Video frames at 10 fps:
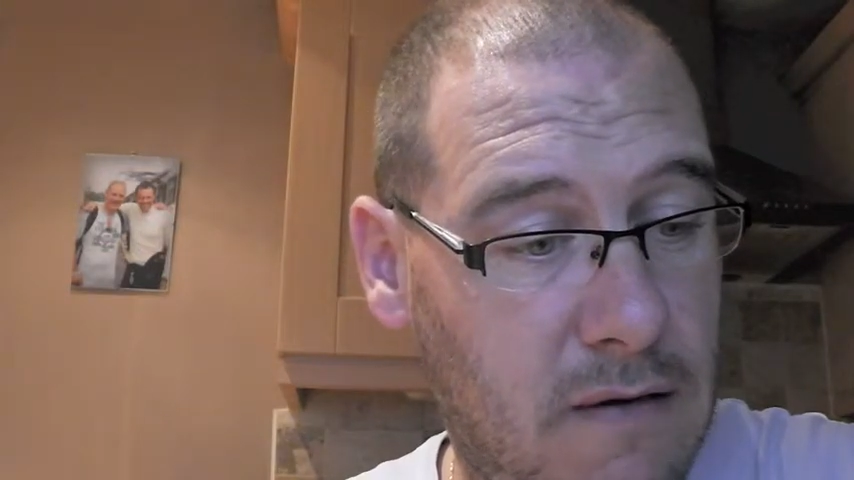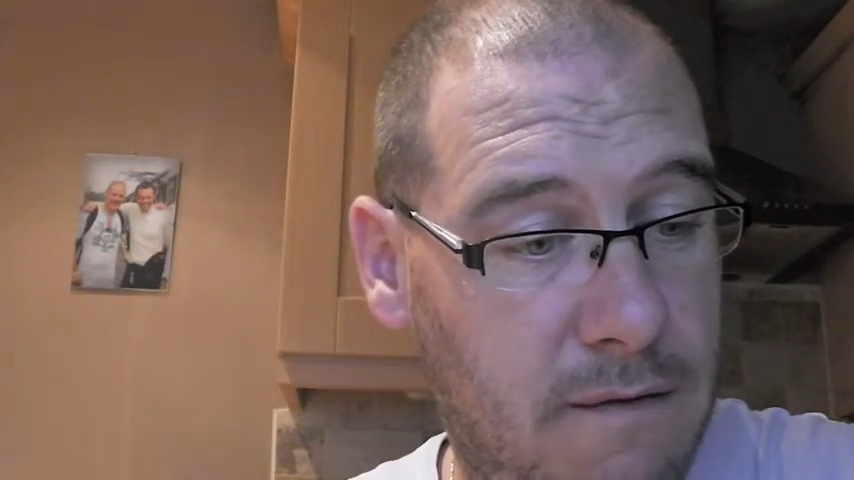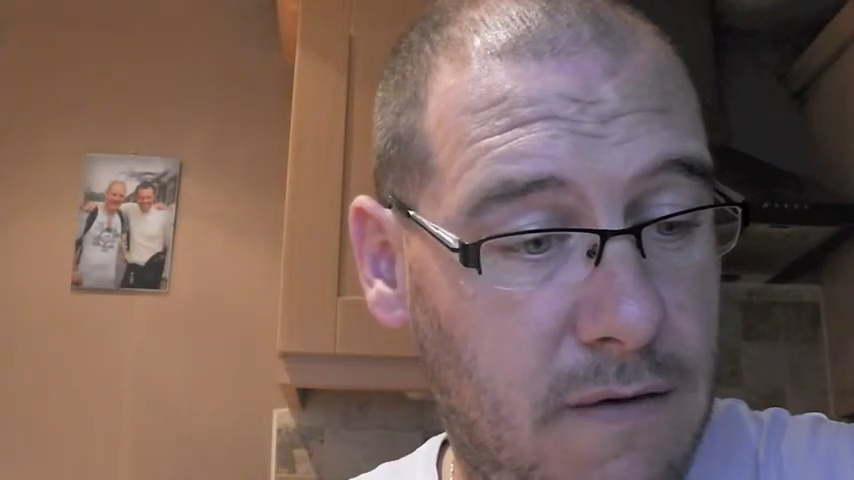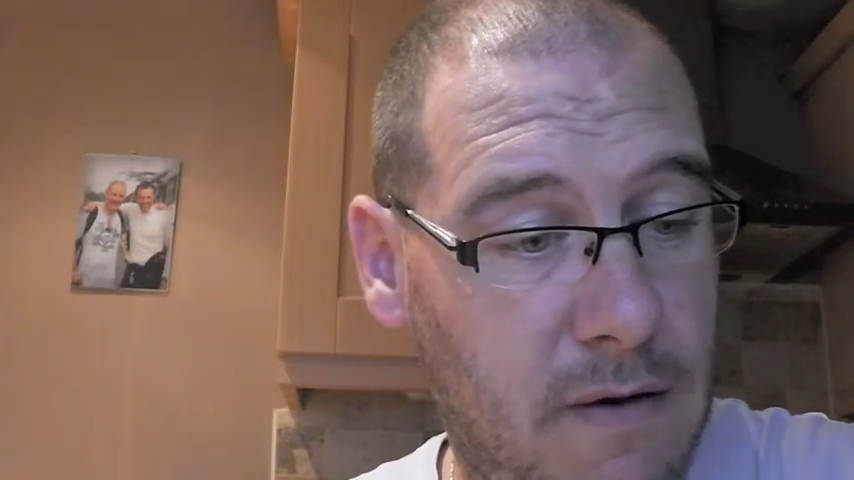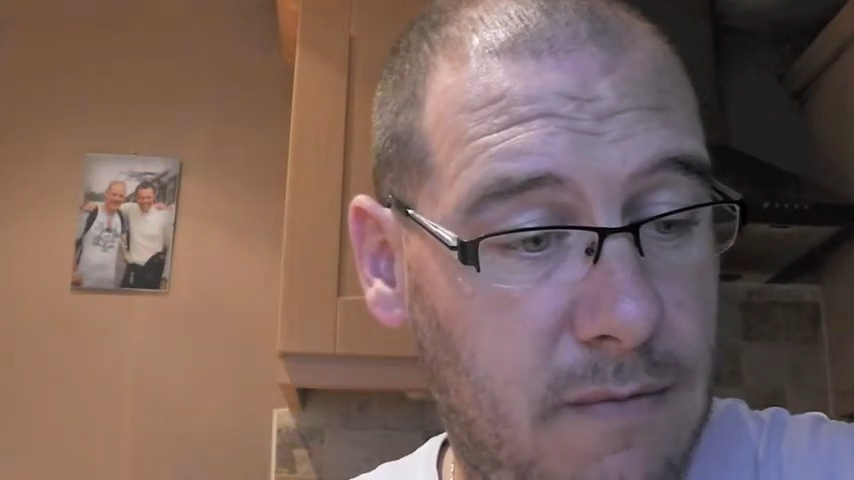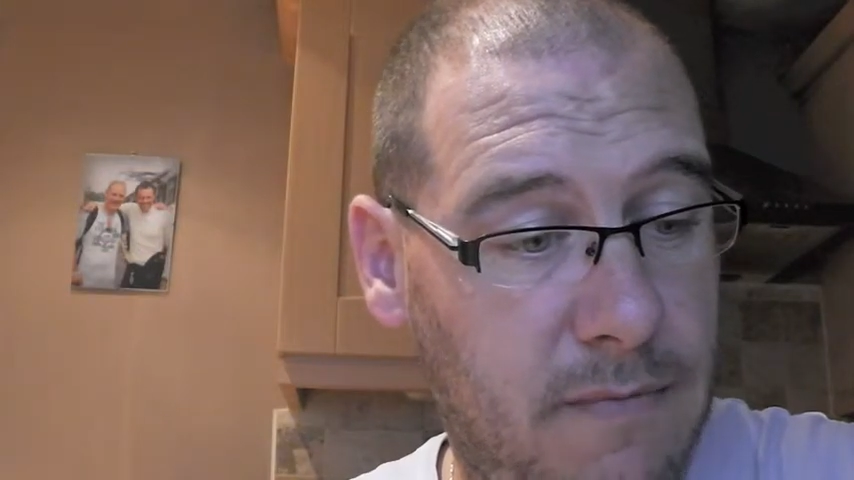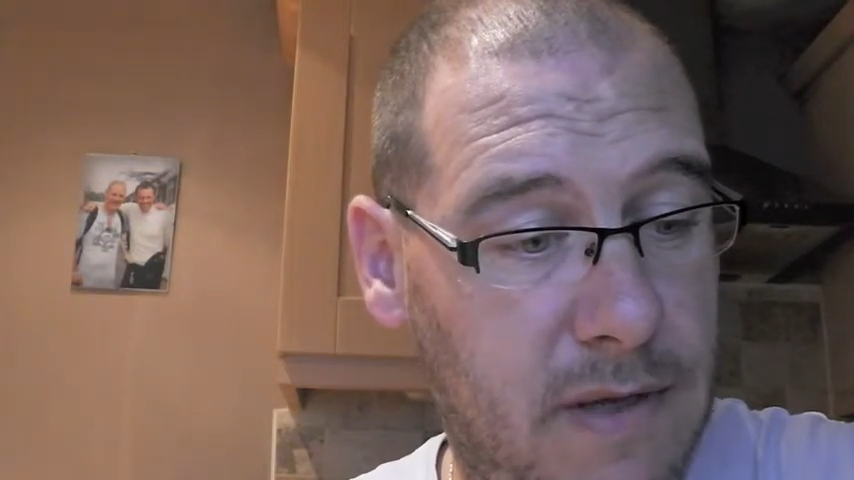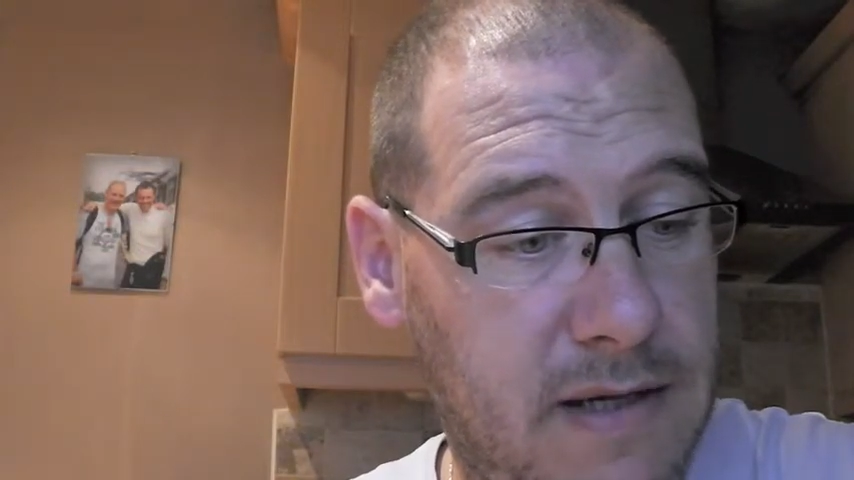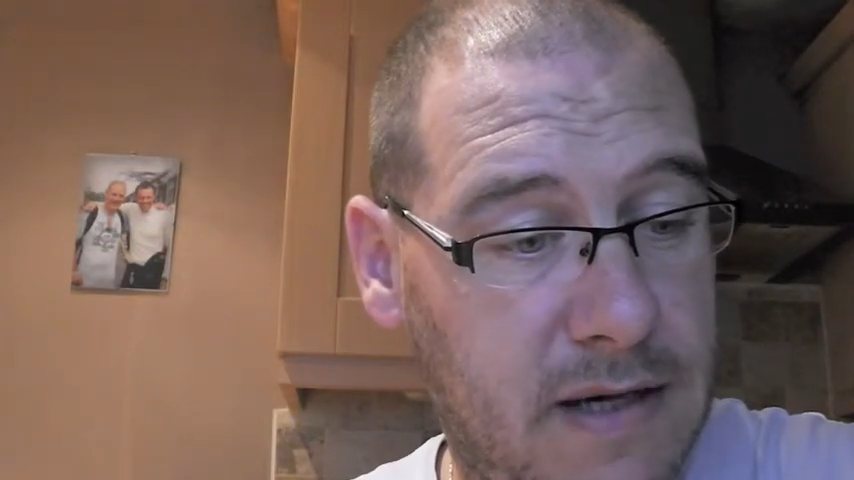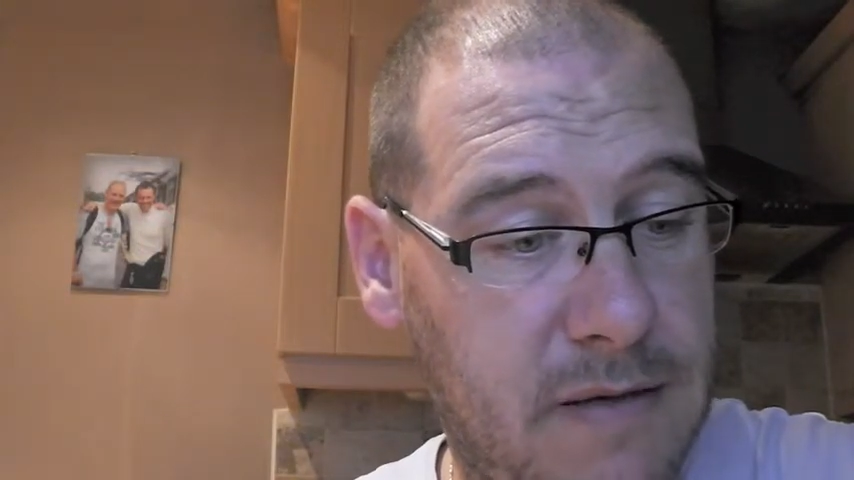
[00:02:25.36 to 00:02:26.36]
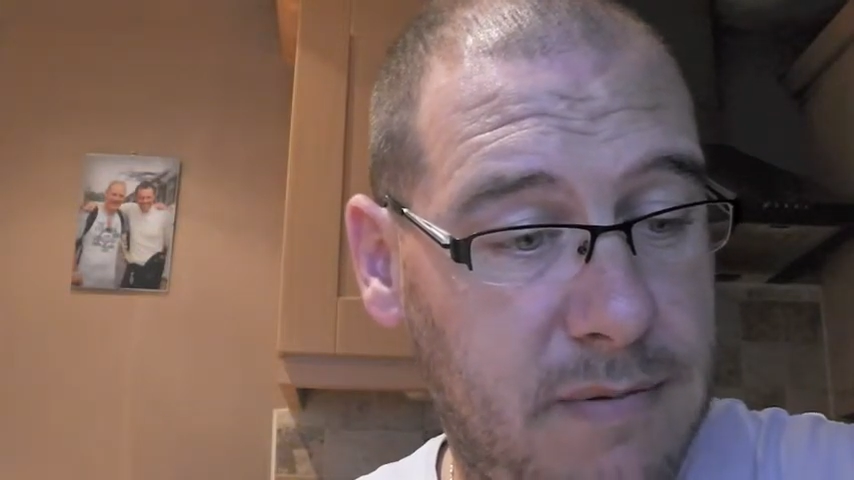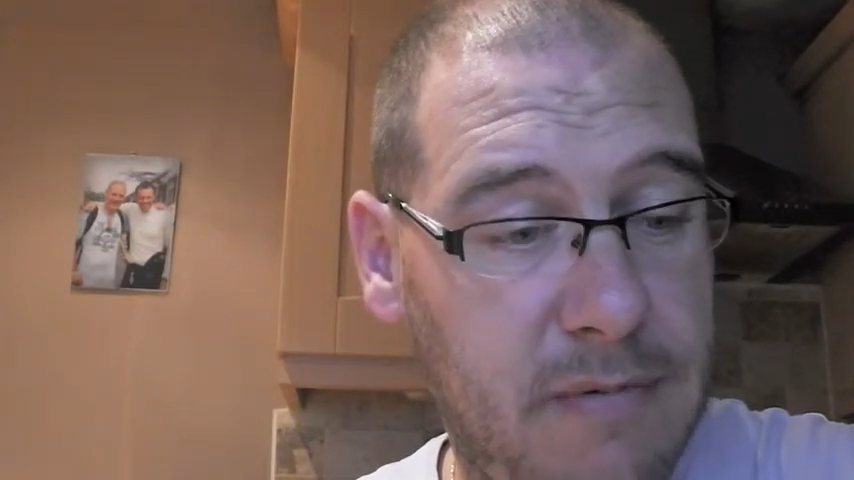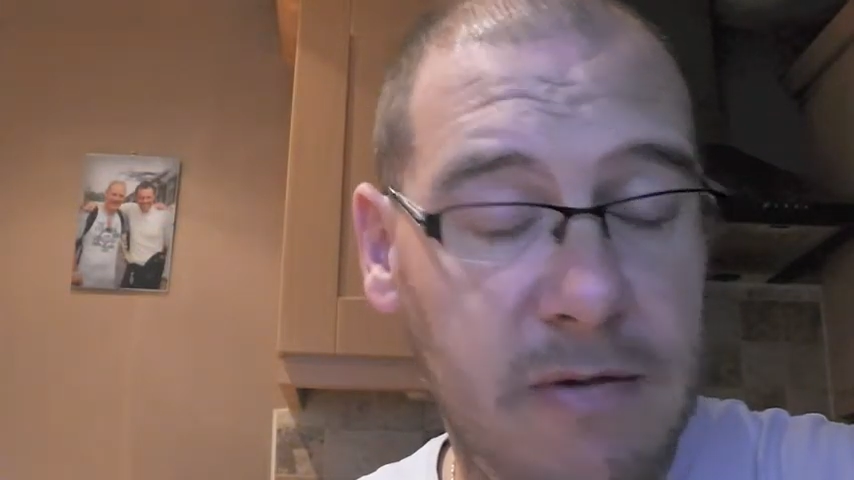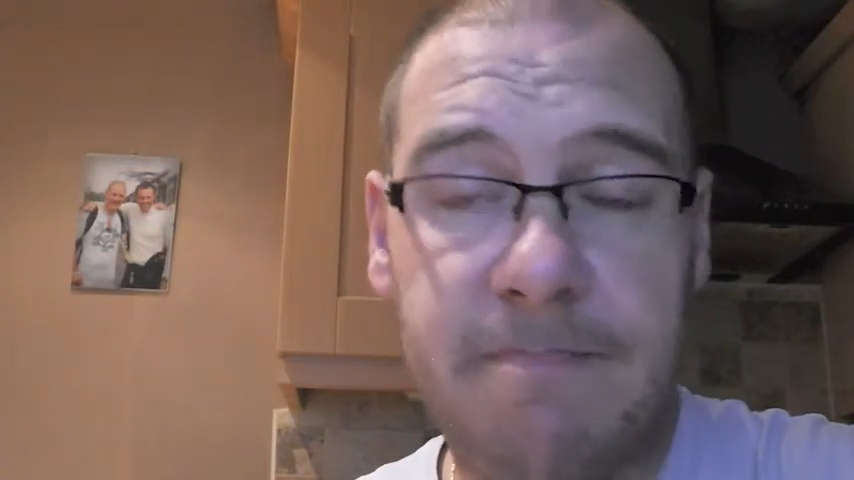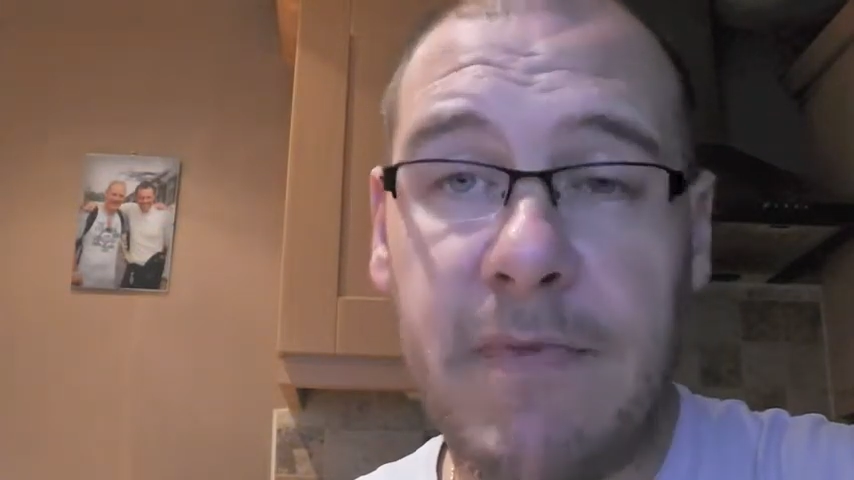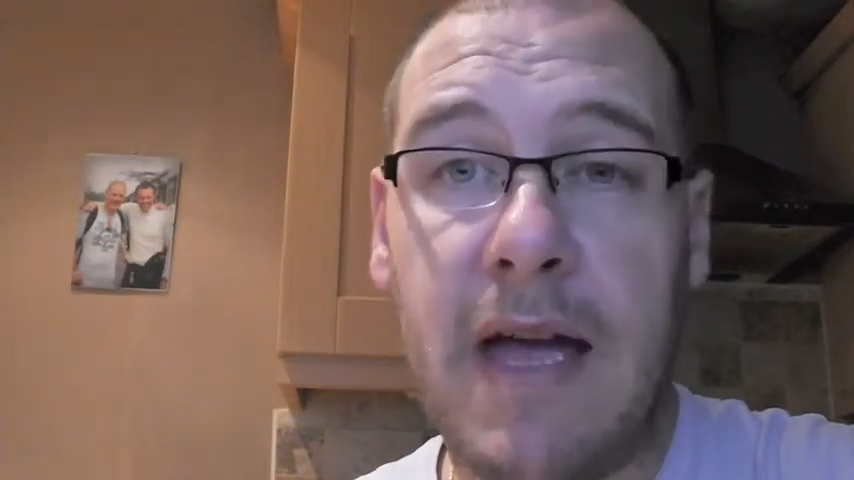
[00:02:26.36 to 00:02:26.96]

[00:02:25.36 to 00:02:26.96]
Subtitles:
from the tax people.